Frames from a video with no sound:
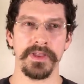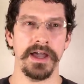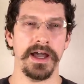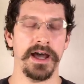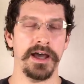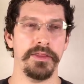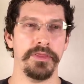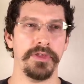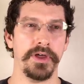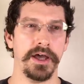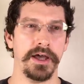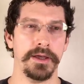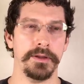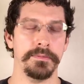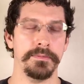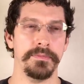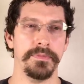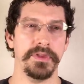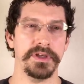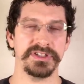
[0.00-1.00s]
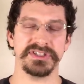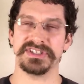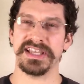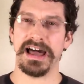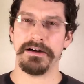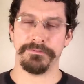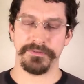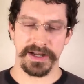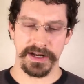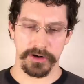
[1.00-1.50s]
the
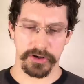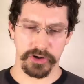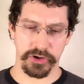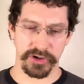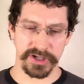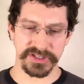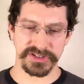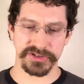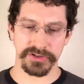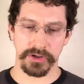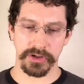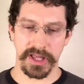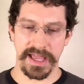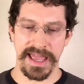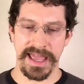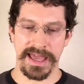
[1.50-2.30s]
sapphire crystal